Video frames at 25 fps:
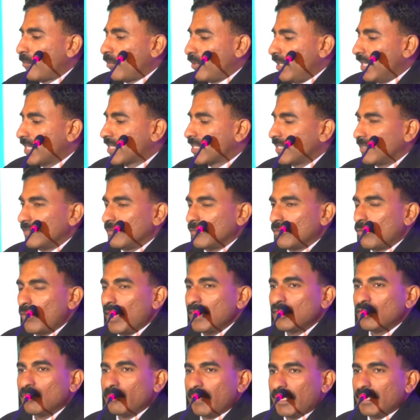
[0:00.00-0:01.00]
Production,
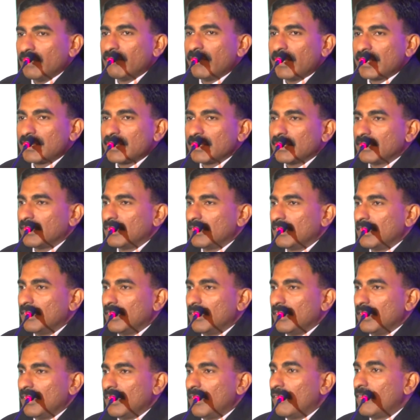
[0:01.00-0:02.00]
where to manufacture,
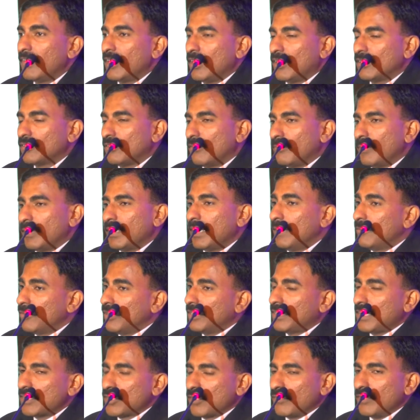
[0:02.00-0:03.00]
a very hot topic.
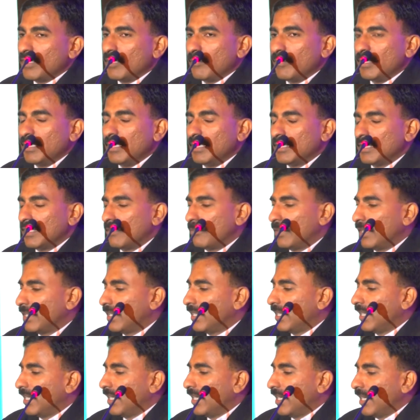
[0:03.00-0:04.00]
I'm going to touch on it a bit later,
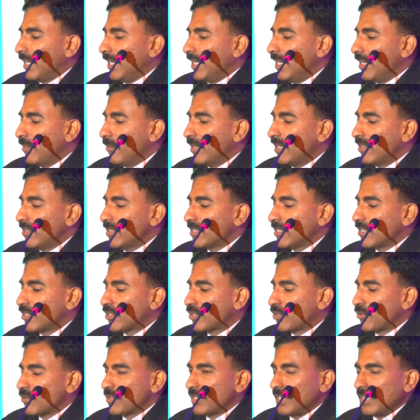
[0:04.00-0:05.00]
but AMR
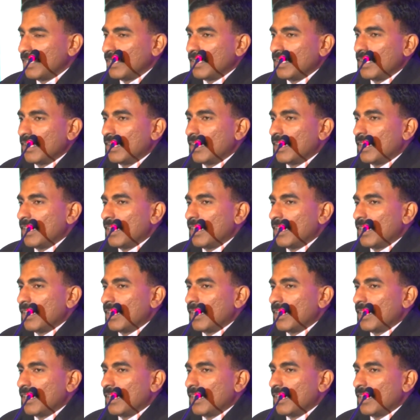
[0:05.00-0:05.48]
research shows that